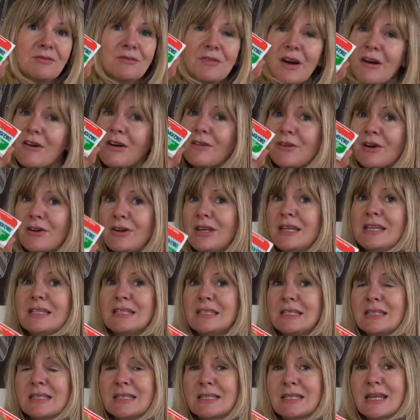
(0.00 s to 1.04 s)
very, very
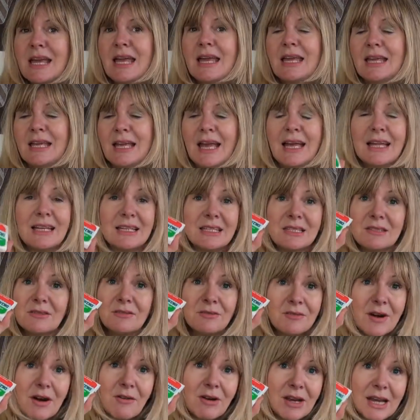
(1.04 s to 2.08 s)
easy to take and
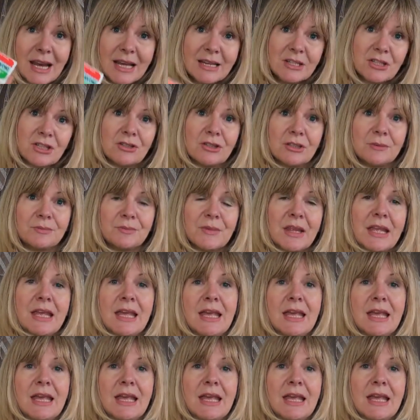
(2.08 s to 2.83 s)
very natural.